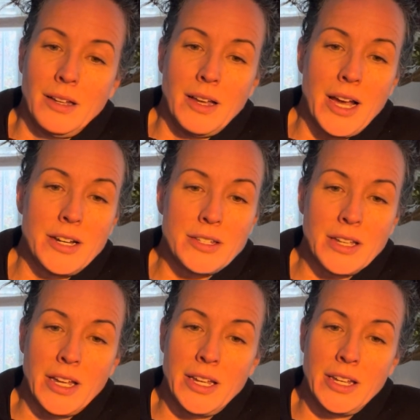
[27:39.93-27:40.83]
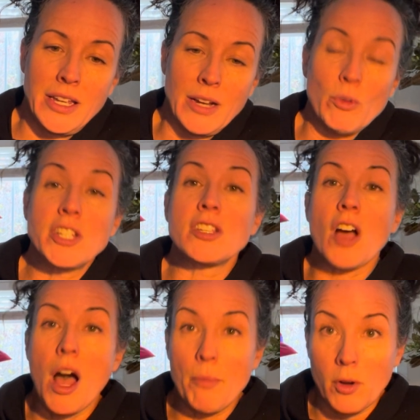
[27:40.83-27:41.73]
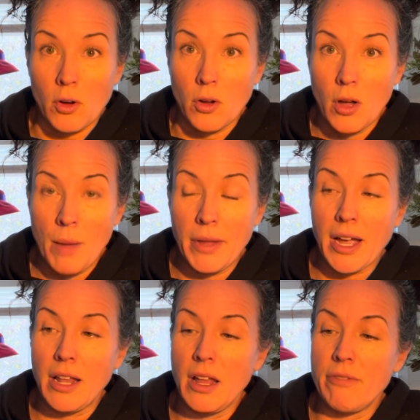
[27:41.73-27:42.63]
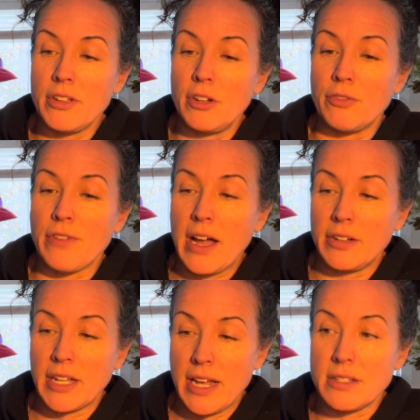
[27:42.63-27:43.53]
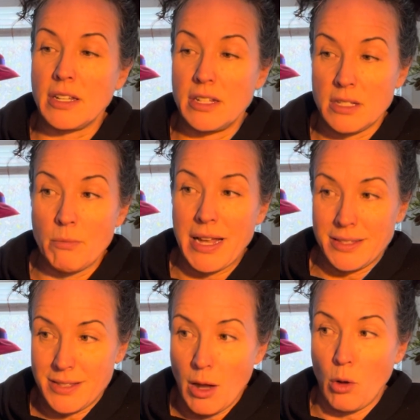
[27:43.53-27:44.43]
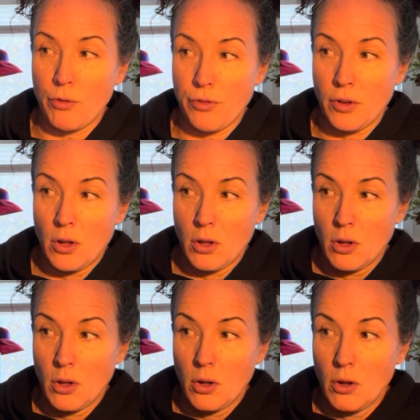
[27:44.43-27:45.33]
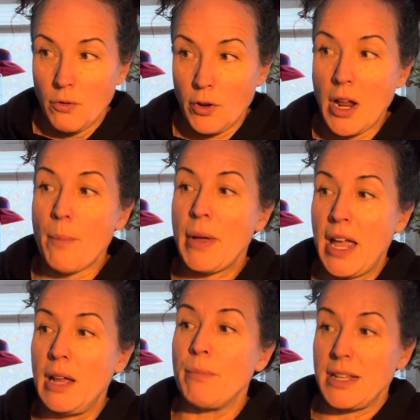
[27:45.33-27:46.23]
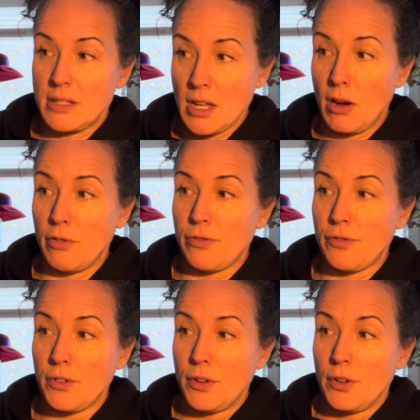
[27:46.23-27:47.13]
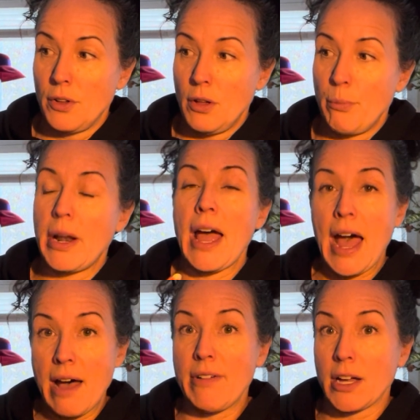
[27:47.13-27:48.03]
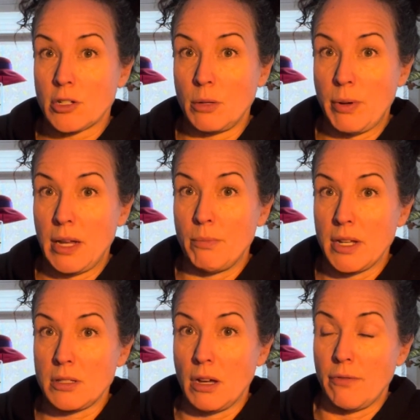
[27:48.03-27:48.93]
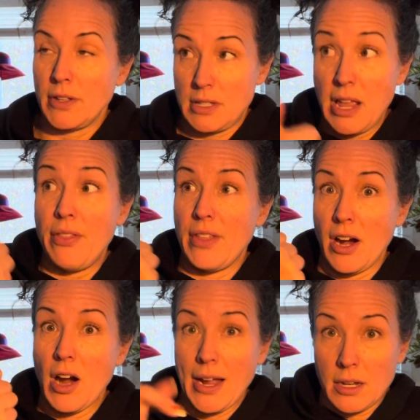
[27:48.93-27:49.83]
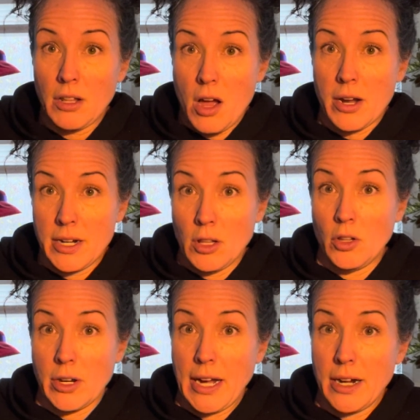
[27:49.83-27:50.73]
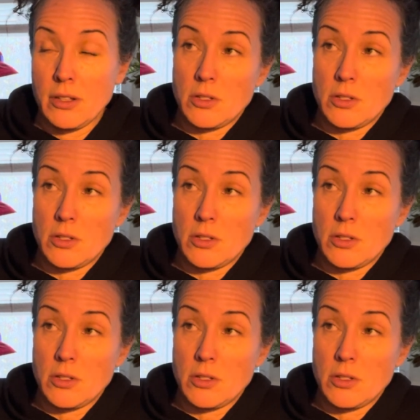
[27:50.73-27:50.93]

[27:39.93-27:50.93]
I just got hit again, which is comical. I'm like, I love that you filed a case against myself for not paying myself. But I have actually paid myself. It's in there. I can log in and look at it.